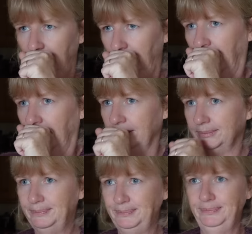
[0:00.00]

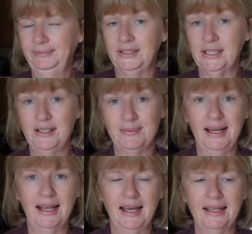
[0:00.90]
excuse
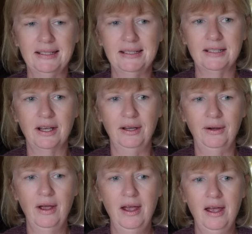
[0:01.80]
me, and
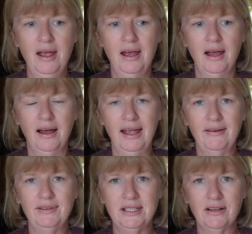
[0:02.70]
so I
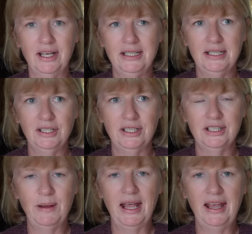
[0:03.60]
have decided to
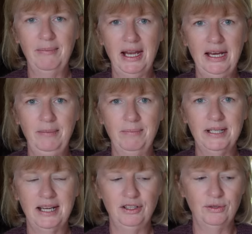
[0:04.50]
spare him any
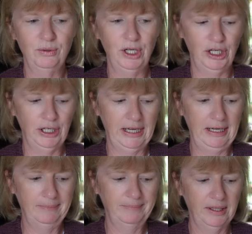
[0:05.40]
potential
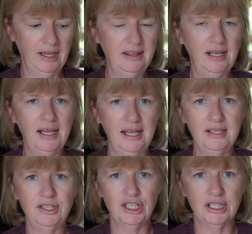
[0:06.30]
lurgy. I think it
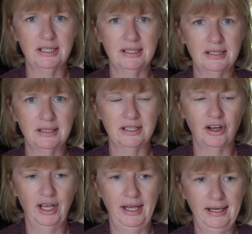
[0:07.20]
is just
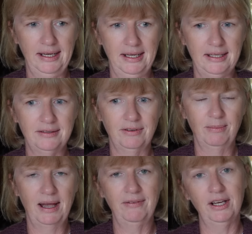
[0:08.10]
tiredness
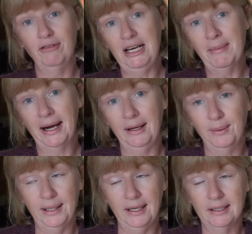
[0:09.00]
from having a really
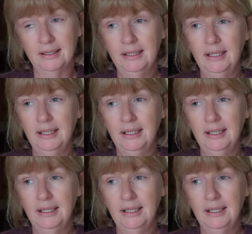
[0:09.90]
manic week.